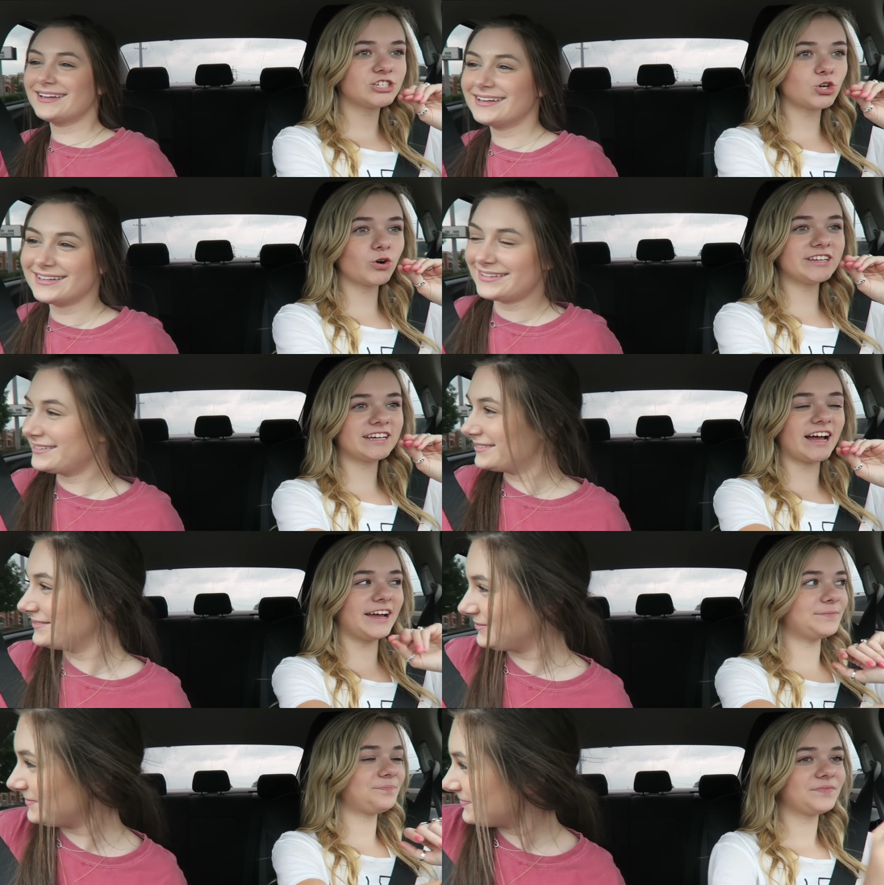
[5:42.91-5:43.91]
Speaker 1: Story
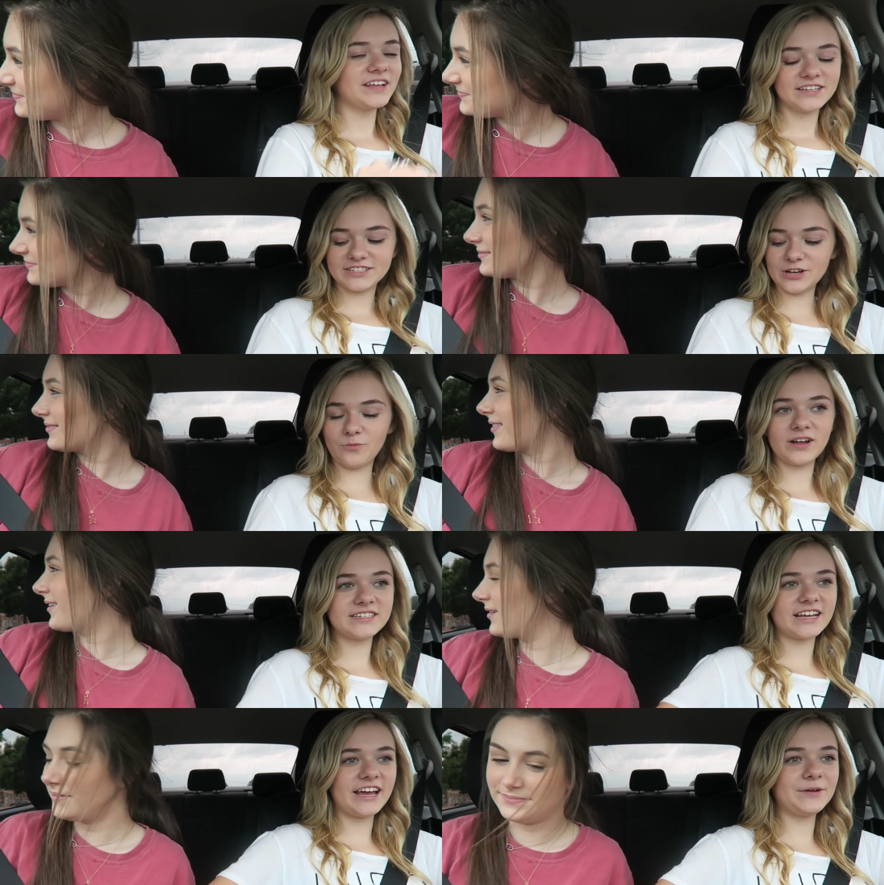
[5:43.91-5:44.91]
time. So
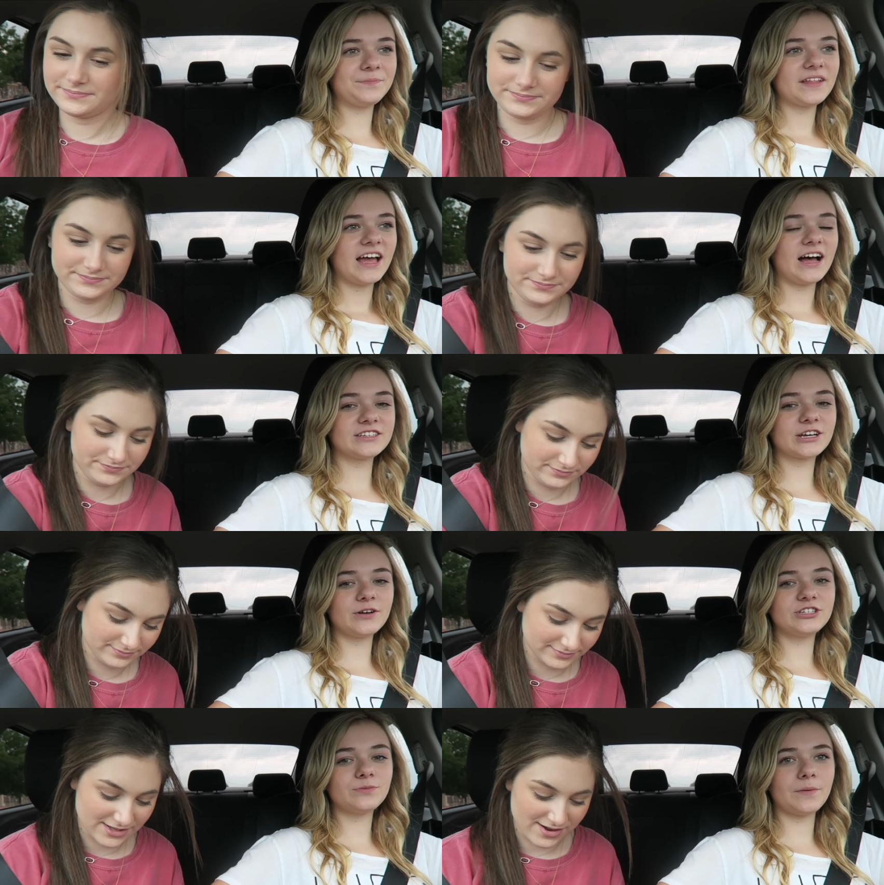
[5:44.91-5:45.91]
one day I was
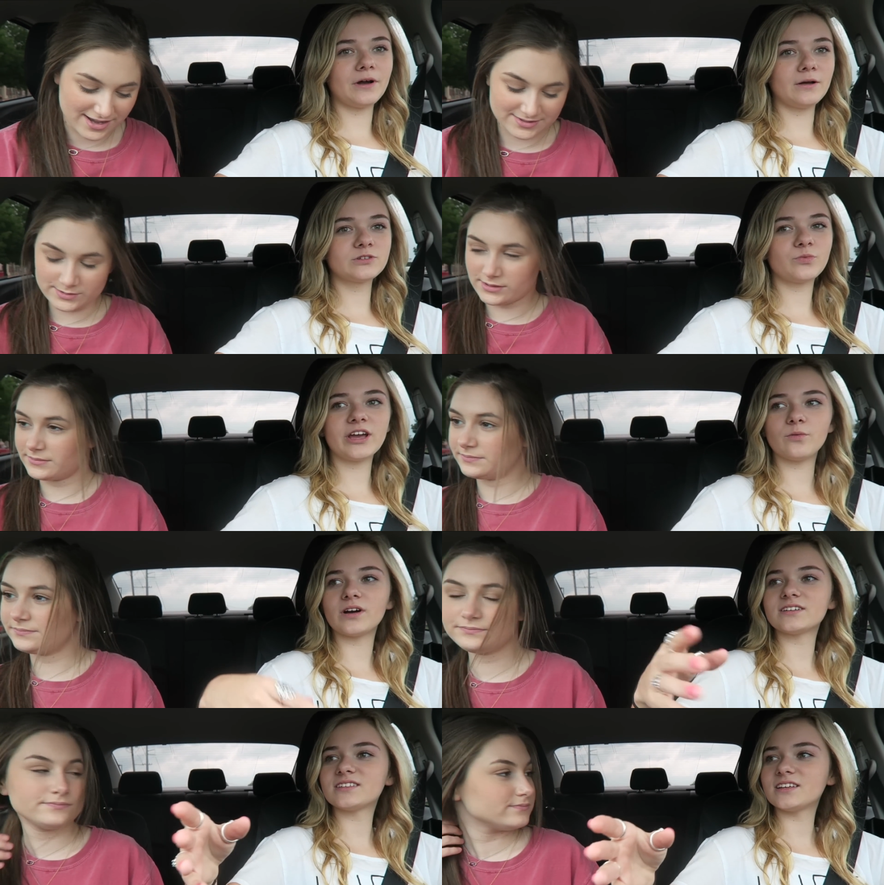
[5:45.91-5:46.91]
going to my okay. mom's. Wait,
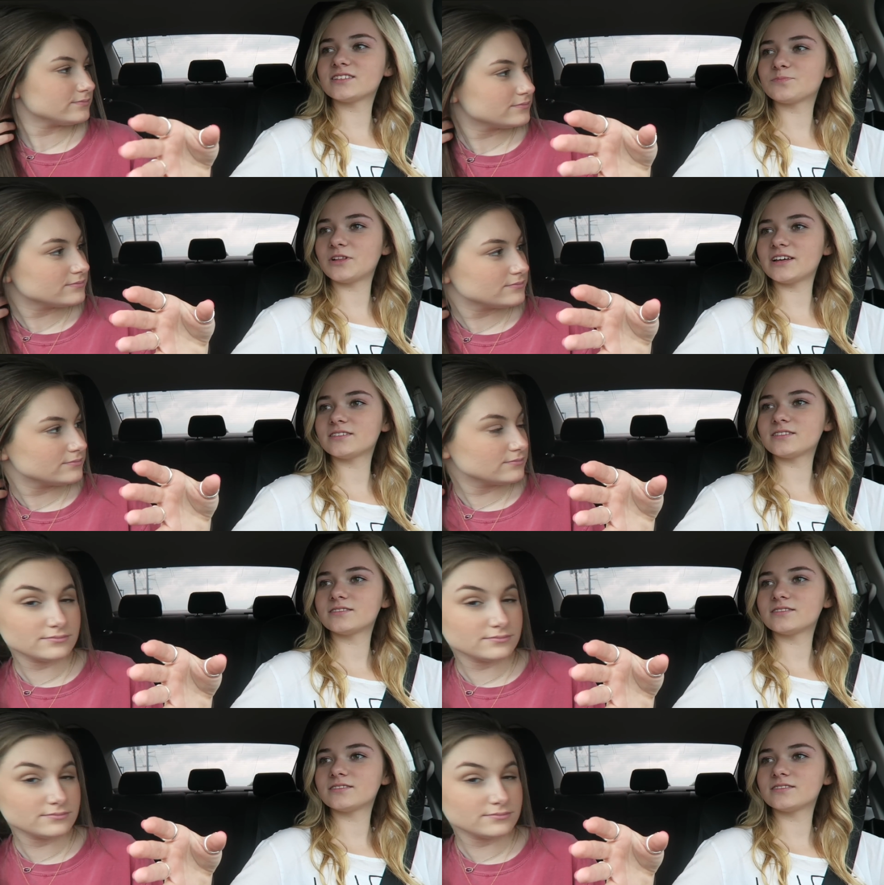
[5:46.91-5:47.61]
where's this place?